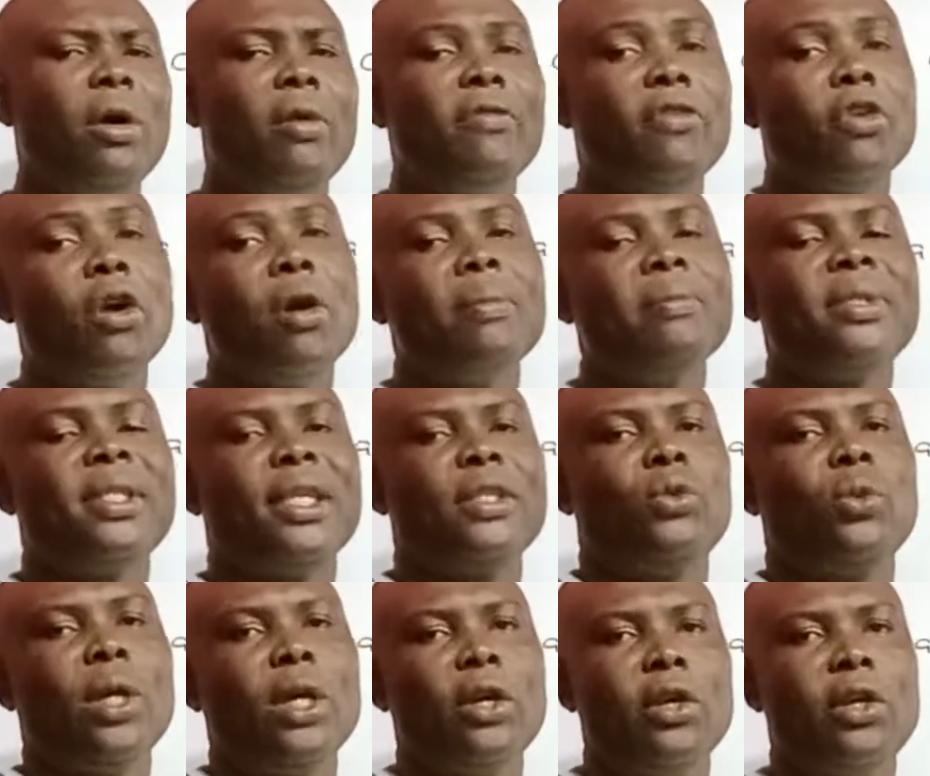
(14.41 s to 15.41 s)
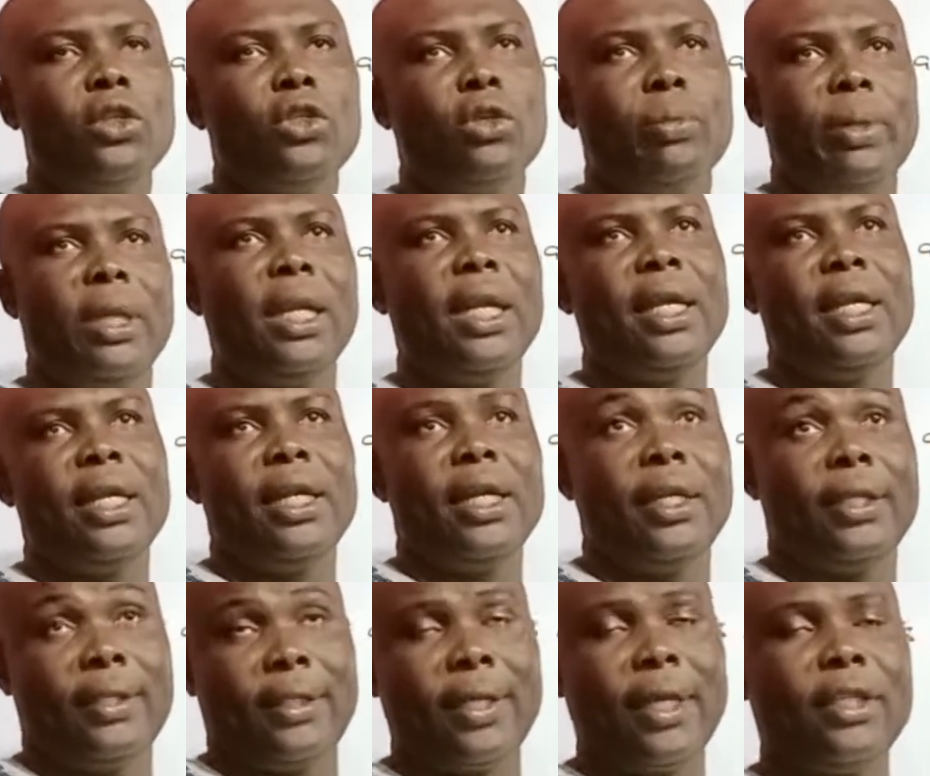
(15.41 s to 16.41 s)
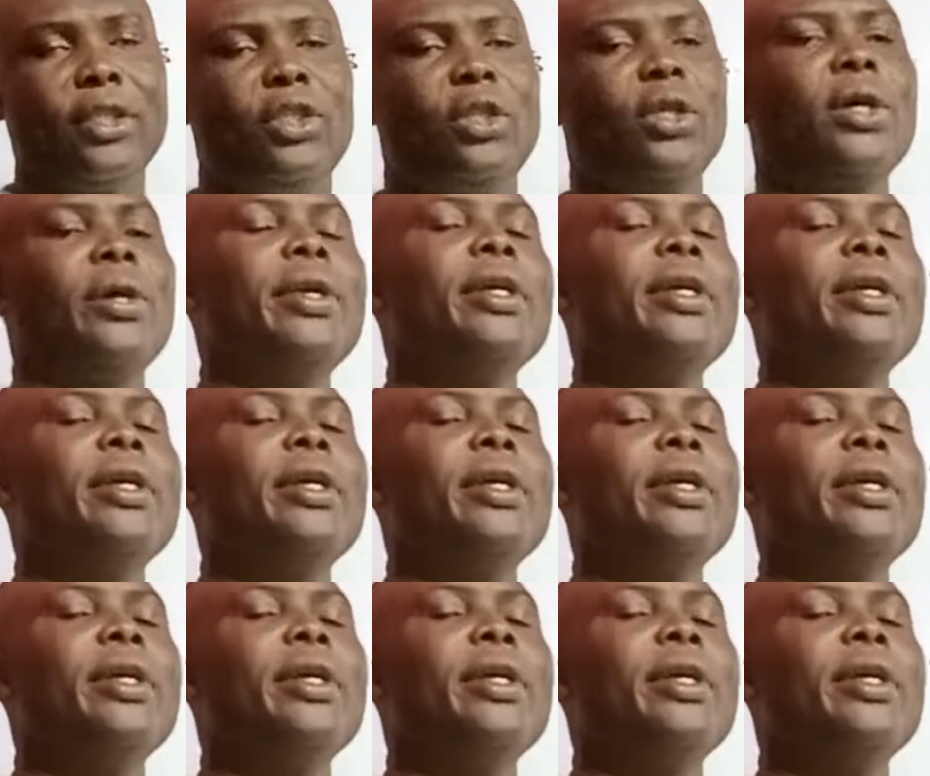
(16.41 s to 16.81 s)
concepts we are going to be learning in set theory.